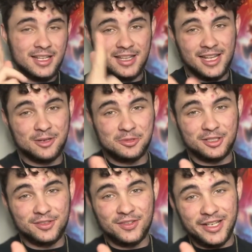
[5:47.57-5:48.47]
That would
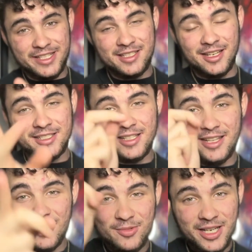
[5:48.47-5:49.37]
look fucking sexy.
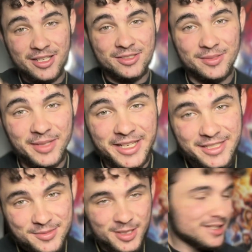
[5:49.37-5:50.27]
That would get you some
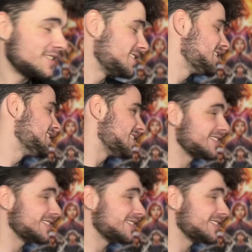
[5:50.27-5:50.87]
ladies, man. That